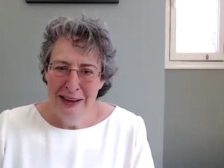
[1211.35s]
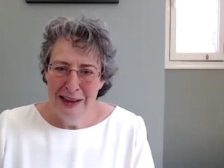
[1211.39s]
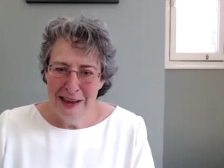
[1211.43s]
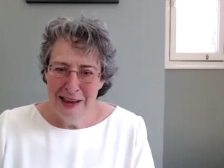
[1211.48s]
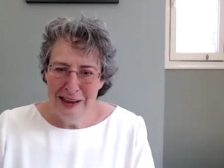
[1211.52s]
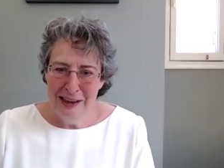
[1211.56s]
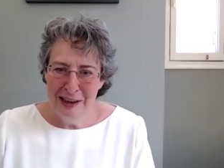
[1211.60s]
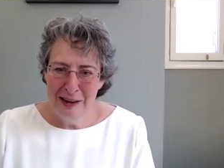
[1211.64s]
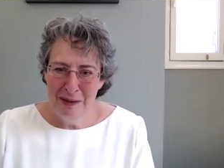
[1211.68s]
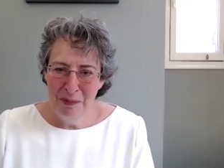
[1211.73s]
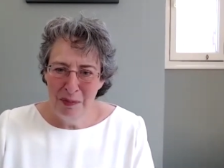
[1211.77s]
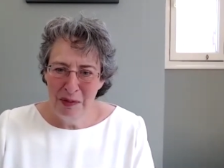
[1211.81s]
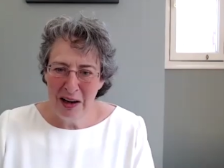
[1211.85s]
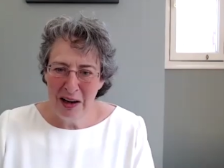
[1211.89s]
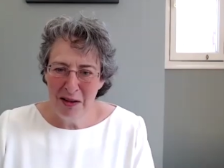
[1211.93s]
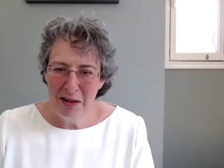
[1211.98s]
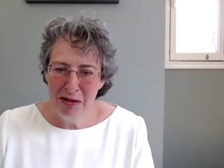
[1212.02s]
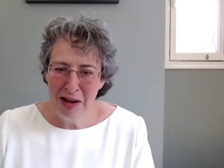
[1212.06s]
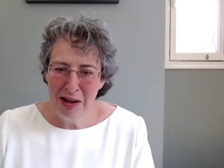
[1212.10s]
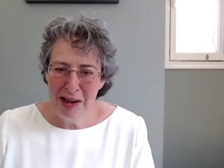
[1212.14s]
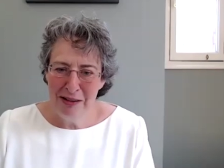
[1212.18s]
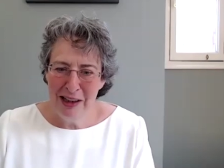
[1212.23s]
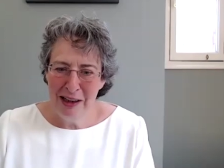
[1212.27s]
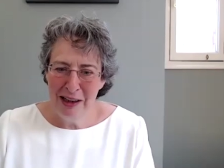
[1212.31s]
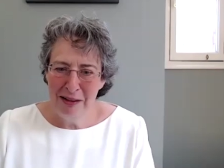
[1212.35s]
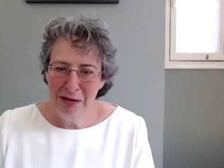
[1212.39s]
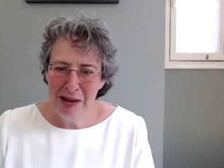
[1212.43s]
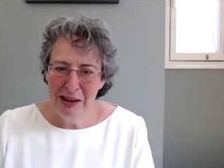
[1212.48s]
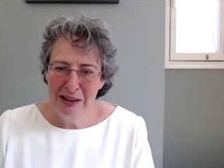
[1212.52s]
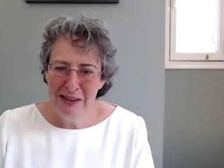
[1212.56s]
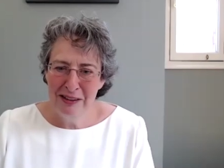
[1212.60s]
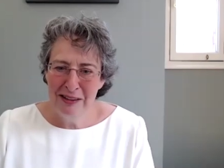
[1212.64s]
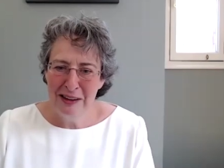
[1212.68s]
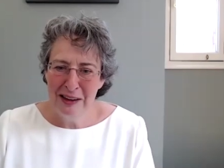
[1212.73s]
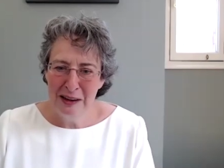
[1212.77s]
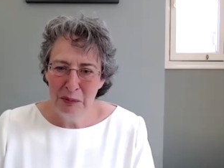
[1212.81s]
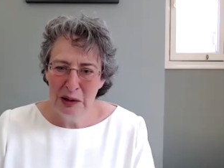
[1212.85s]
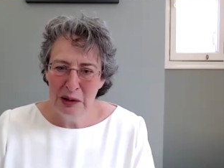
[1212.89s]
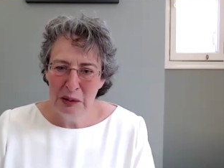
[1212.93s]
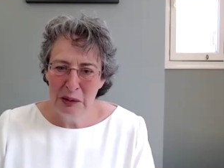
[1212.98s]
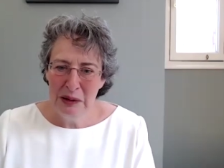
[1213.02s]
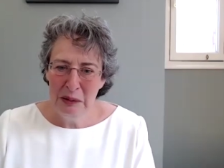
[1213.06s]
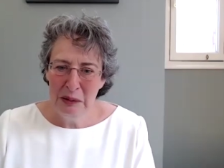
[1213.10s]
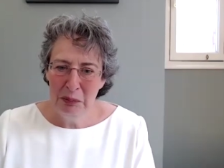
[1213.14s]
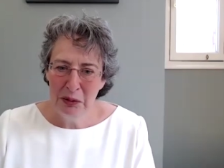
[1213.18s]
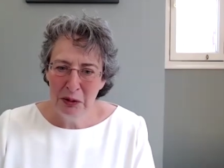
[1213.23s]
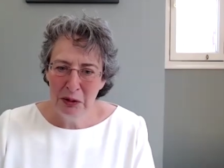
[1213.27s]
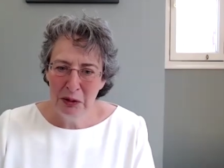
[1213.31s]
Um, I've found that recently with
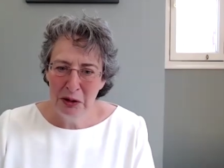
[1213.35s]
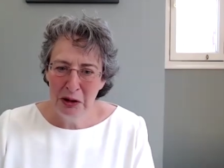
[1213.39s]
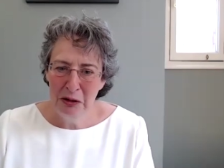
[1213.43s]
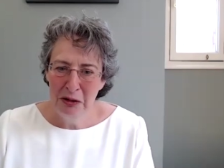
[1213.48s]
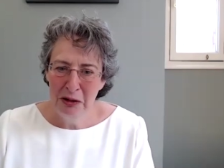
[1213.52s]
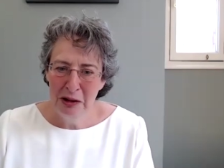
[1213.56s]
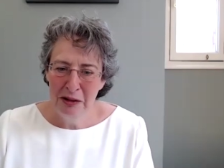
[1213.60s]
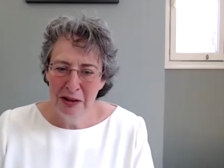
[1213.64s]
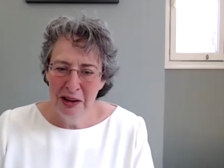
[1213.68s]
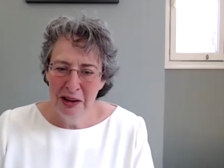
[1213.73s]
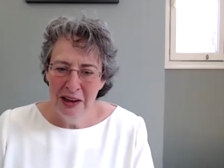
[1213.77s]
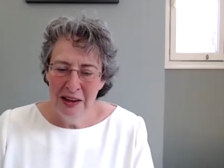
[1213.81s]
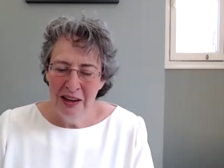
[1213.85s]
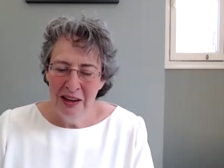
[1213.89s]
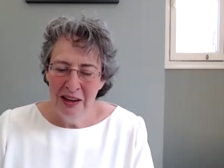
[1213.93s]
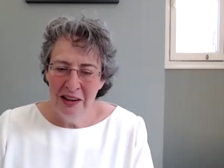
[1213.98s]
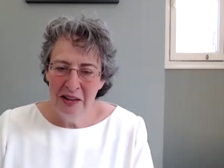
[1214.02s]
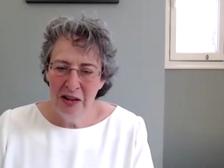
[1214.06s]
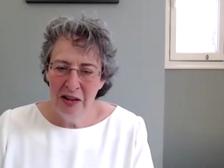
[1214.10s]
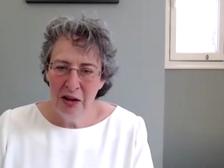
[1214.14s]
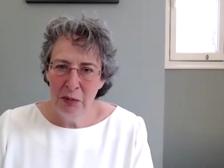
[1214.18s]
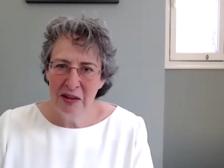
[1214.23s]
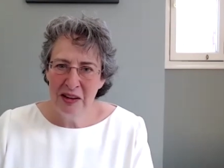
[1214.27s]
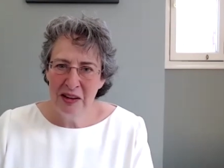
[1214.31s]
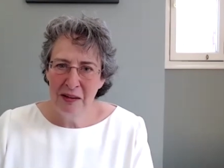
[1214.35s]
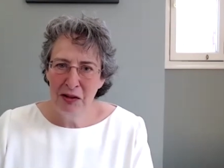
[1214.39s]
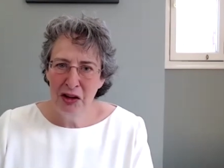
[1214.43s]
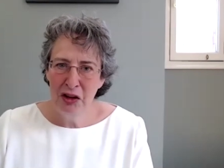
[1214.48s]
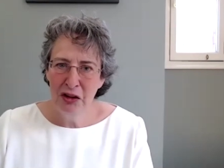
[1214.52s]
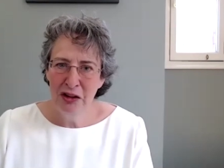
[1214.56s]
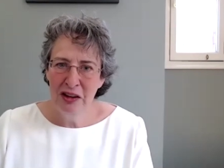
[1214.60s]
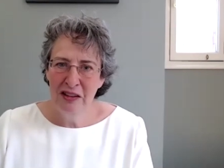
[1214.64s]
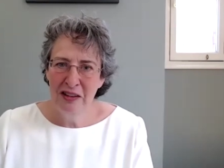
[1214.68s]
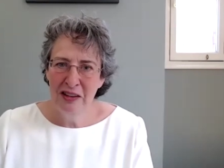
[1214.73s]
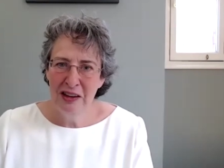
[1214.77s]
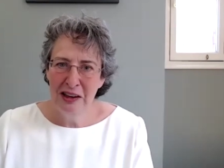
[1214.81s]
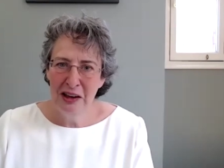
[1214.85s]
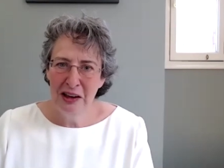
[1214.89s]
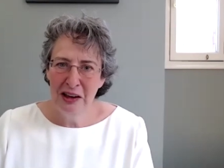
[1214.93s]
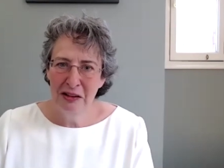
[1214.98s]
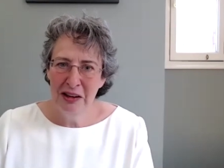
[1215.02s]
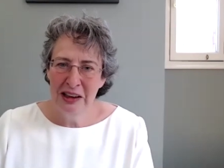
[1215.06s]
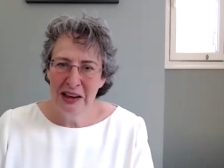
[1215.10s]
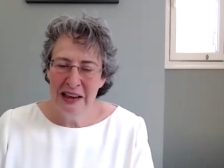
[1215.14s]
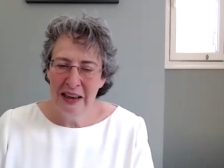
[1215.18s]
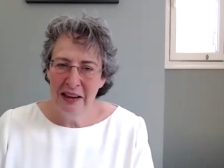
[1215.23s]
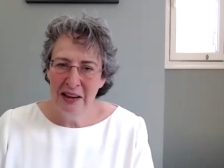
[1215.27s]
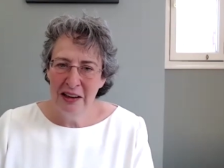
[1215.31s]
people who had a domicile of choice in the
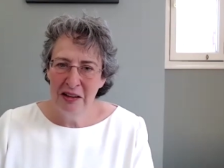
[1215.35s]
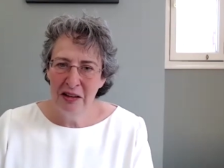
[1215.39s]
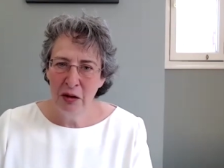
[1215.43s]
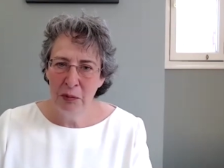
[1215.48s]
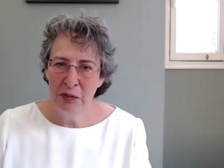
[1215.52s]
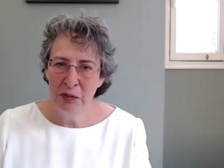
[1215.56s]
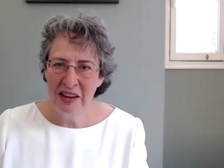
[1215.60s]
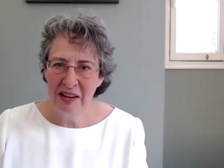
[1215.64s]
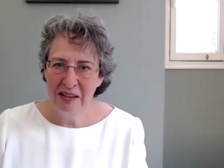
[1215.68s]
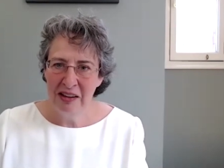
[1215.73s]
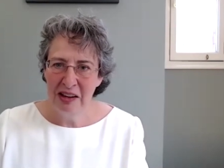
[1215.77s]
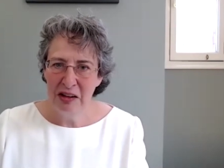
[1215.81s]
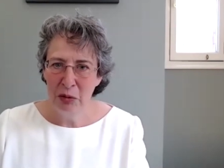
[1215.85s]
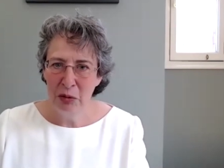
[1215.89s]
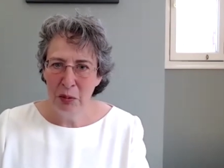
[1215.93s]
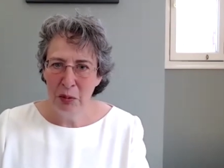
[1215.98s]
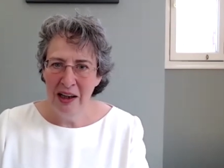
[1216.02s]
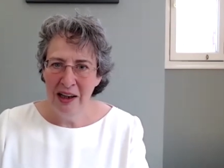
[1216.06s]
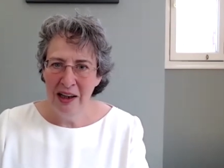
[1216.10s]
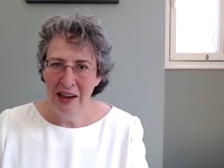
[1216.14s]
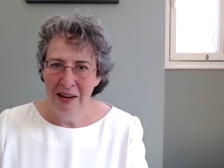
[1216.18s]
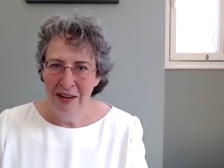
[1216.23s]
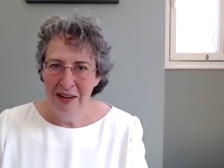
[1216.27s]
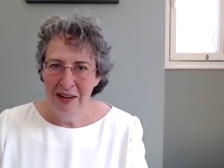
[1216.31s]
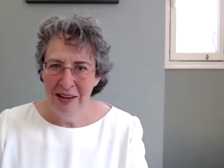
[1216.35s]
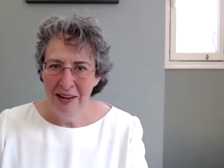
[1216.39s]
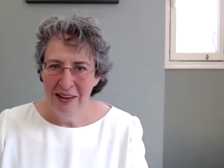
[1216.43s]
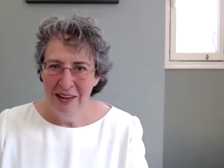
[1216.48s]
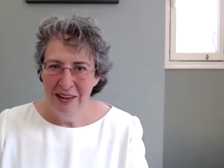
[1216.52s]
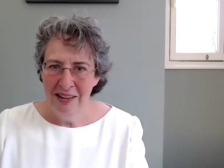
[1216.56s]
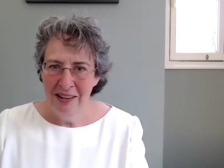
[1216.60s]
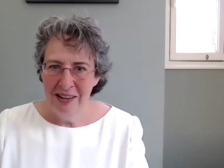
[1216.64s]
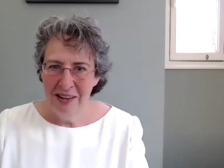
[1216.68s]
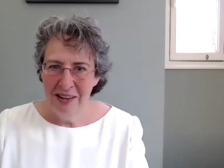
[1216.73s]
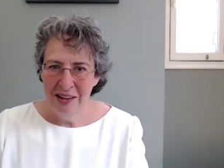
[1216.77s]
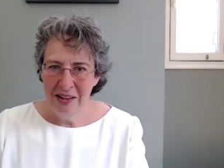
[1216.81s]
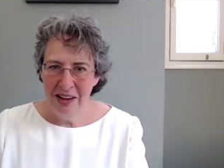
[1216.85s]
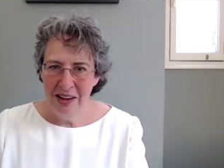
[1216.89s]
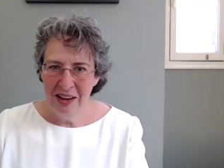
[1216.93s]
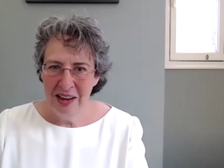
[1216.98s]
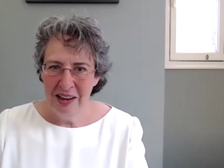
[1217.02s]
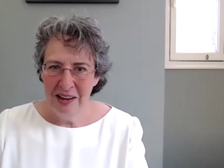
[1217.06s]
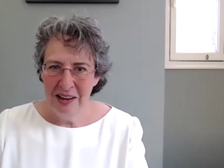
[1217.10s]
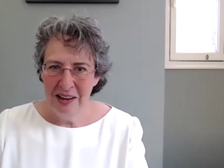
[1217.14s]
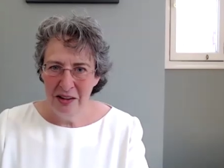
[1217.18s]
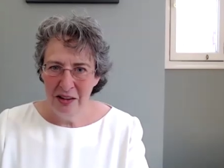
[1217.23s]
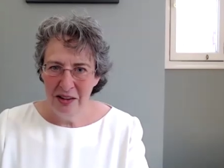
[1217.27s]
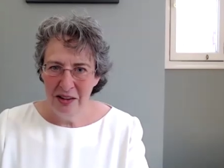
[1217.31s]
UK, domicile elsewhere,
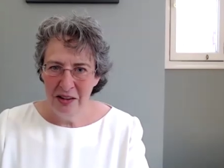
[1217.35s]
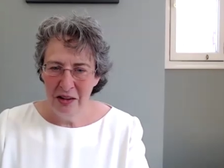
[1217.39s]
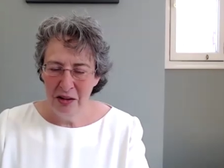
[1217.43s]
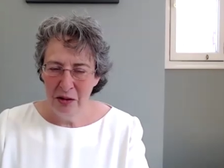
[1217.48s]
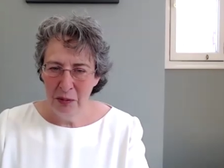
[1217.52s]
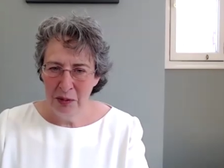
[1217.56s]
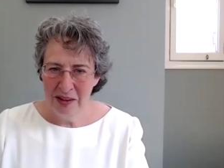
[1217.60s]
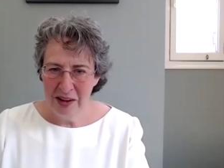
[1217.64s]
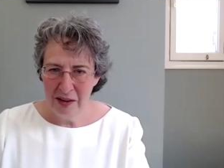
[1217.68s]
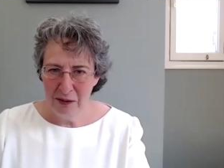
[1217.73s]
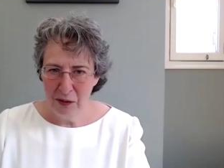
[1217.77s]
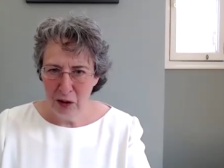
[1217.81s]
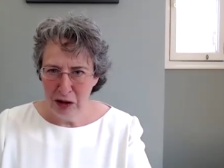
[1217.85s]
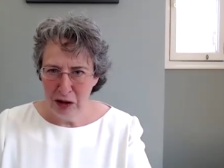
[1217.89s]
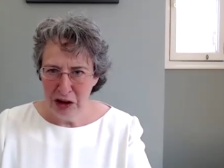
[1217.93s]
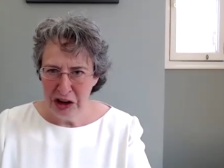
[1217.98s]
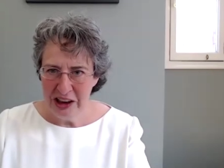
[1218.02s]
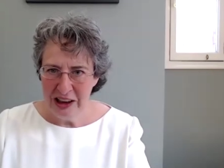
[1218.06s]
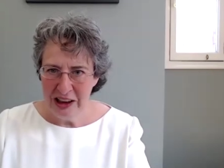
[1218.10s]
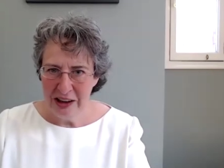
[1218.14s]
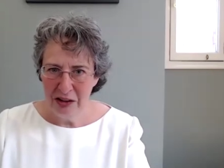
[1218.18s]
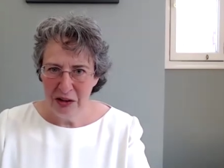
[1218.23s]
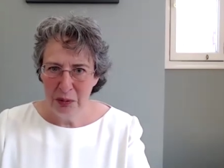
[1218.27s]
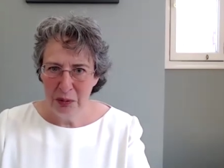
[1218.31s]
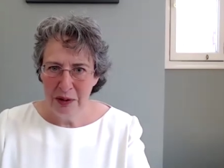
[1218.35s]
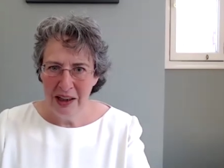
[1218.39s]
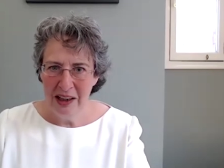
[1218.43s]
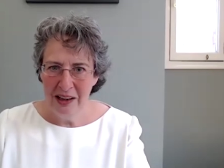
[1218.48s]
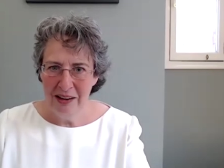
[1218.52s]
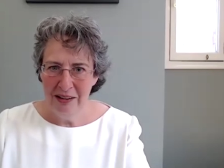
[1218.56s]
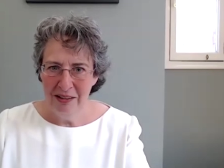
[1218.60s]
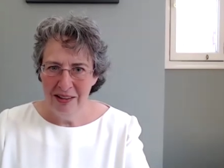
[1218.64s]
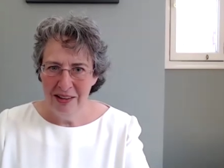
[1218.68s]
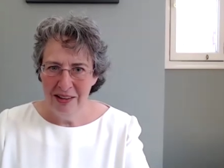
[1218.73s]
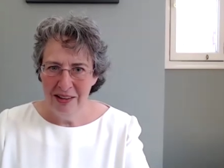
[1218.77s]
uh, domicile of origin elsewhere,